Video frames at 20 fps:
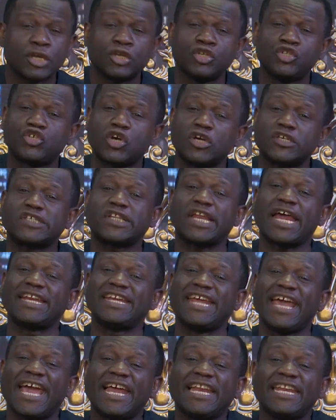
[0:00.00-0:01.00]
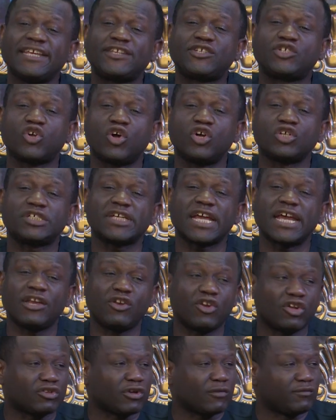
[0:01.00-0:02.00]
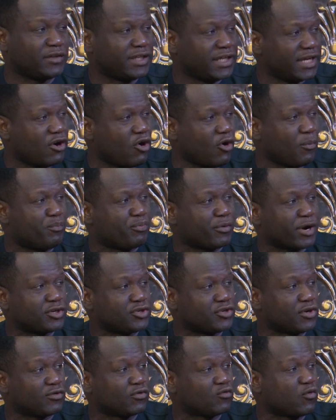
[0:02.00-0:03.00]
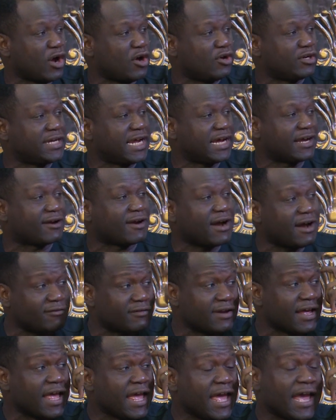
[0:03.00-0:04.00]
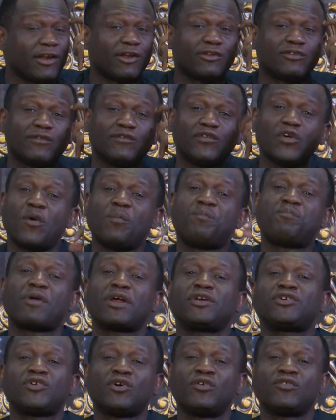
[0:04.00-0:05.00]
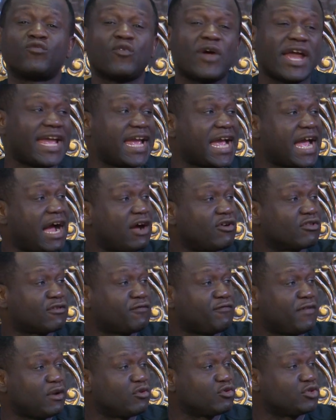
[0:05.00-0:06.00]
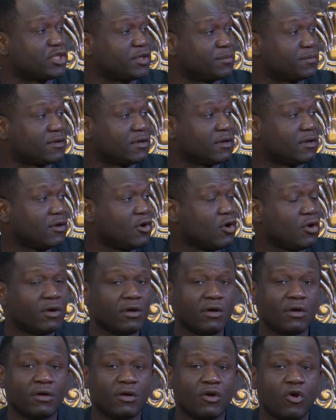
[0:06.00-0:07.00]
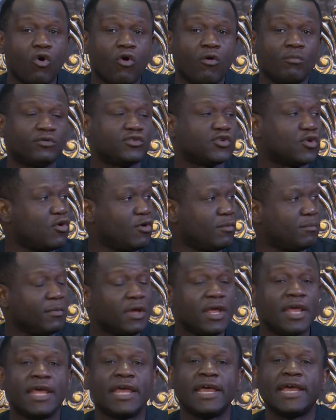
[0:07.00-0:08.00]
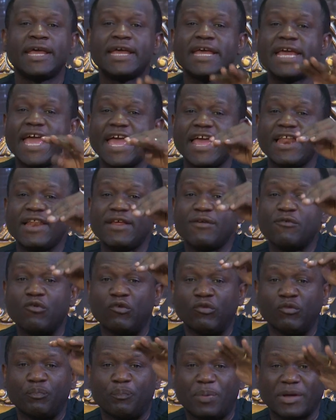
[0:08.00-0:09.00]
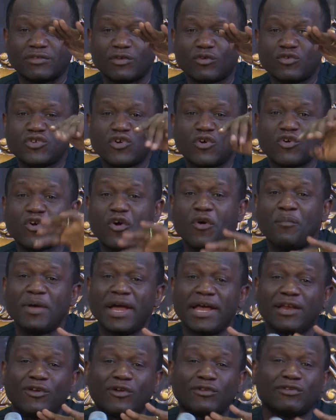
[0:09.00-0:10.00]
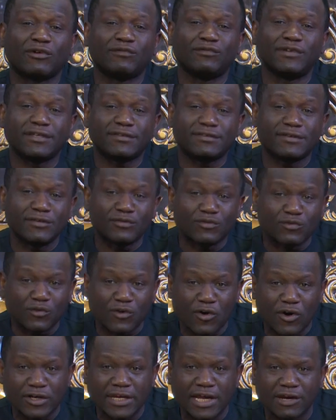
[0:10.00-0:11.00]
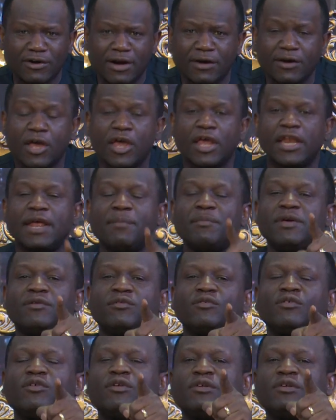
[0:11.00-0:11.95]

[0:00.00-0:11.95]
Just like the early church, a lot of the operations were underground. A lot of the operations were in house fellowships, home to home. Persecution come, a lot of these things will go underground. Let me